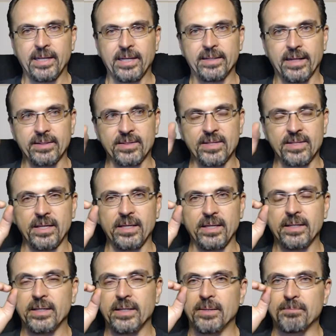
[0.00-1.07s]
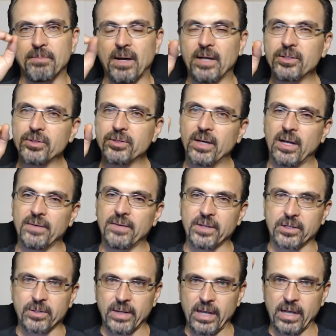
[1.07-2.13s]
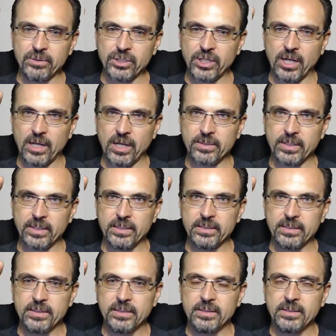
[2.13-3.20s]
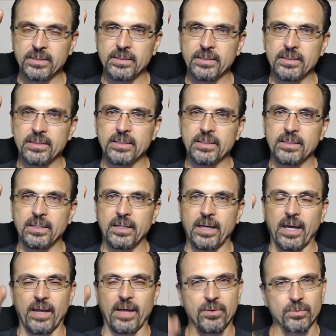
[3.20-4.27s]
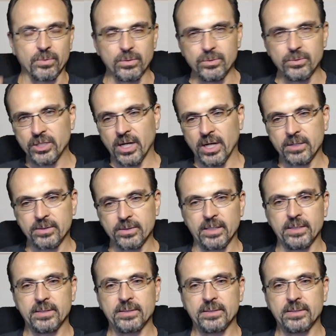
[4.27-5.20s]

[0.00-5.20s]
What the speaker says: That's the mantra of the crown chakra and the root chakra.